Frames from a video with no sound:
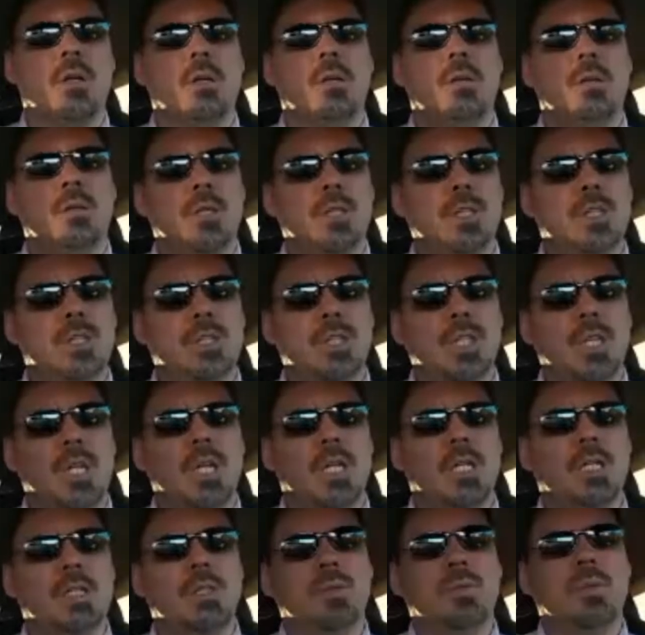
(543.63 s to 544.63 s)
exchange
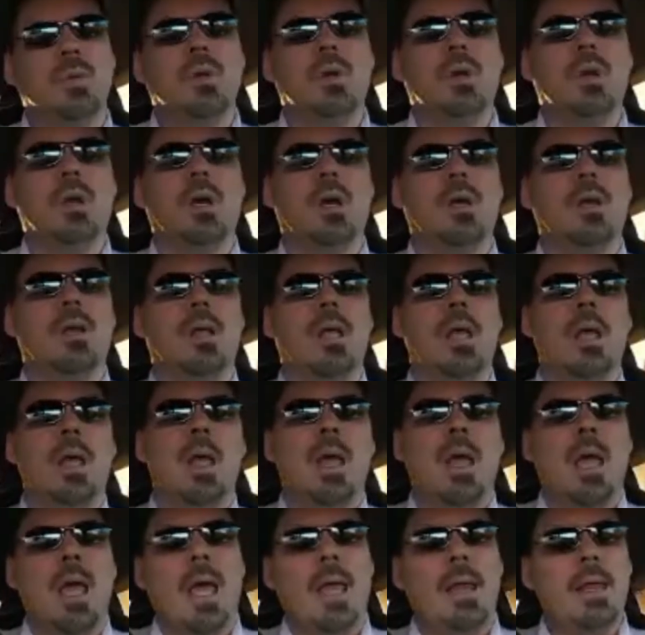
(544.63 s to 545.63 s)
and whatnot,
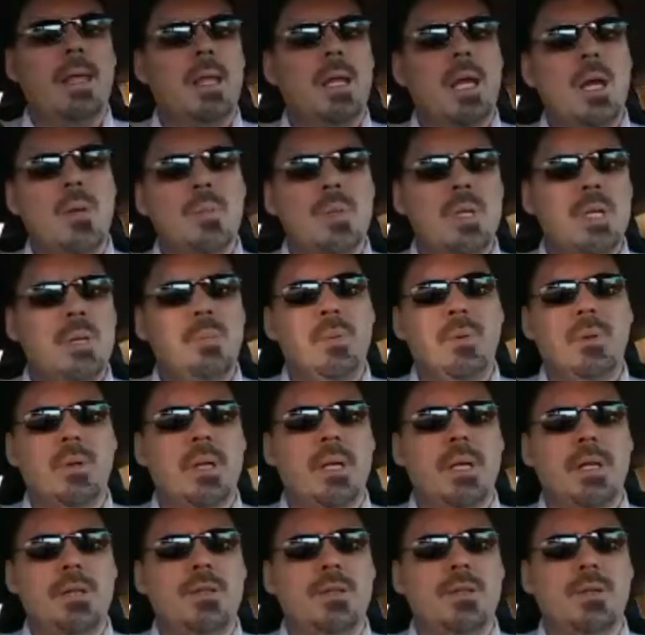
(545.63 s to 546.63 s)
and it got manipulated
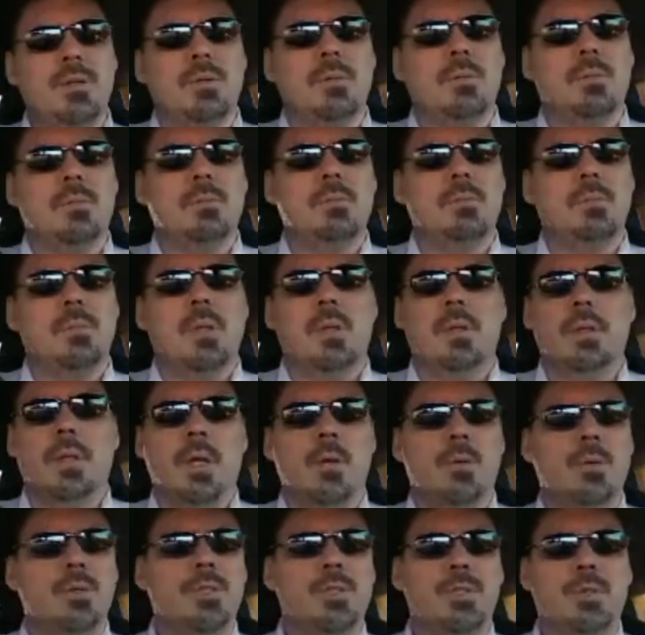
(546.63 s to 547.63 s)
too. There was
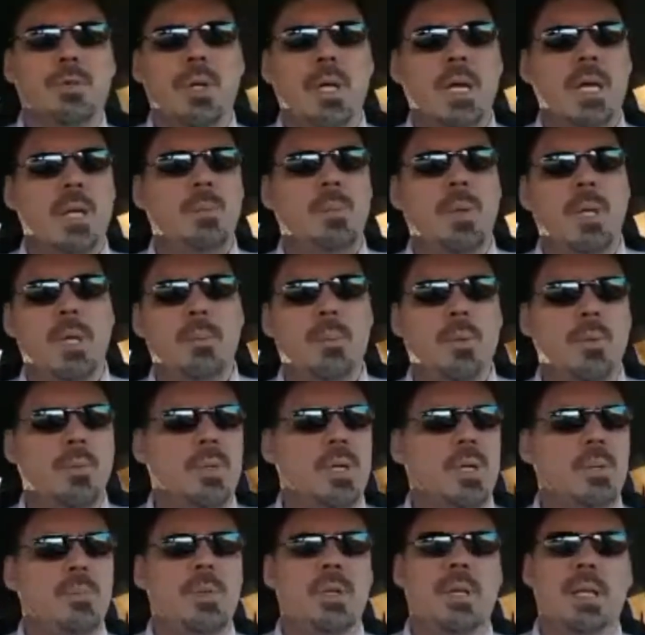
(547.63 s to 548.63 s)
greedy people
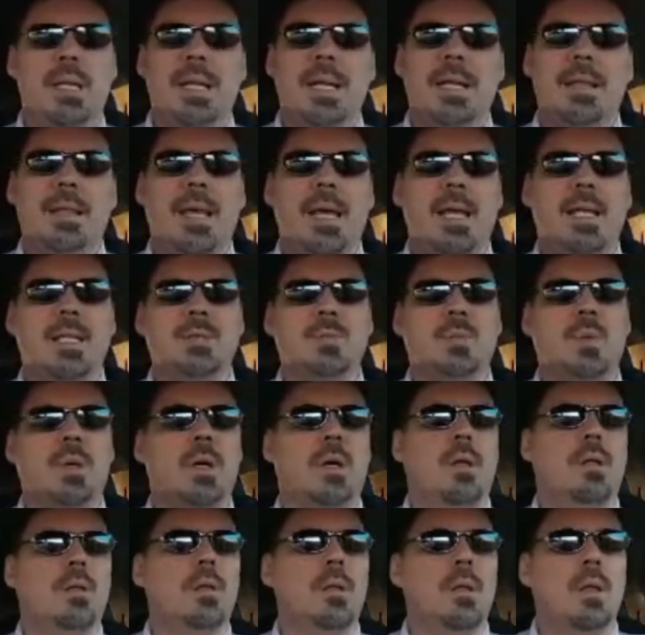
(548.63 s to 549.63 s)
manipulating that as well.
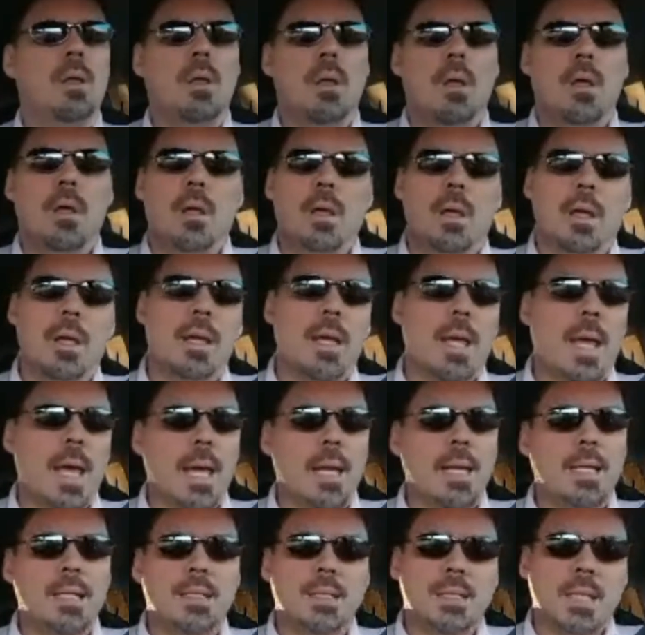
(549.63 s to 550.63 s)
It had
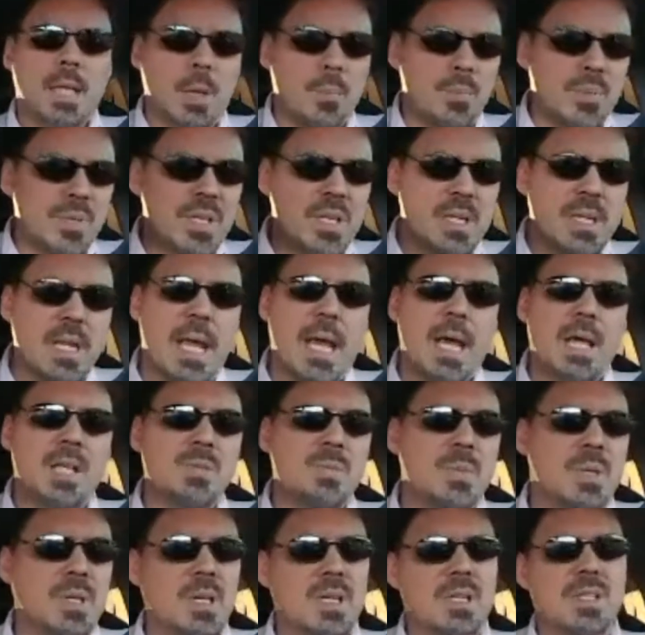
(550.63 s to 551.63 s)
its ups and downs
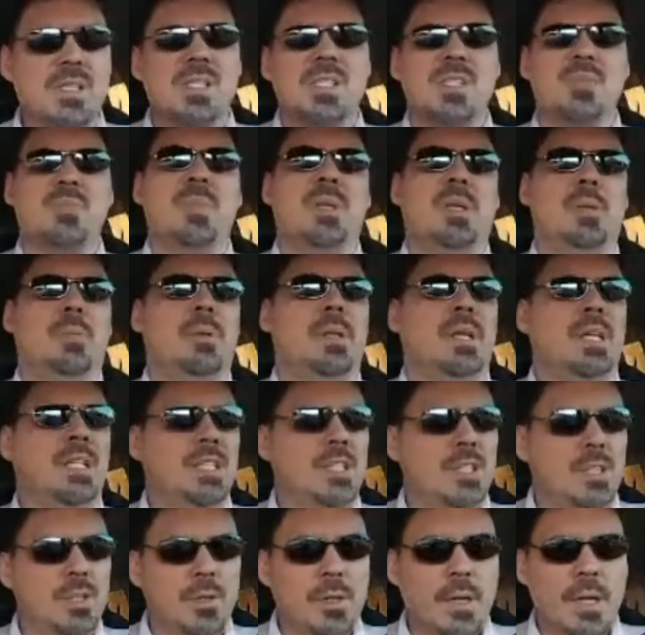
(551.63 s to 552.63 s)
because of this manipulation.
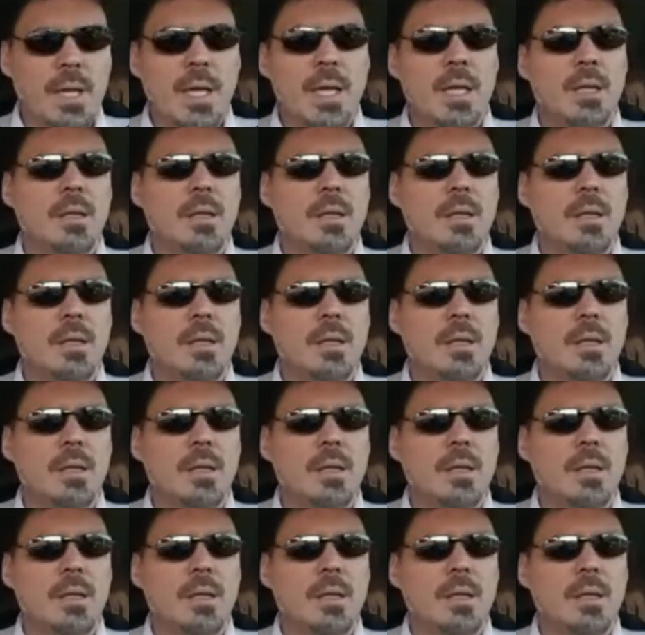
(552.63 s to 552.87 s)
You had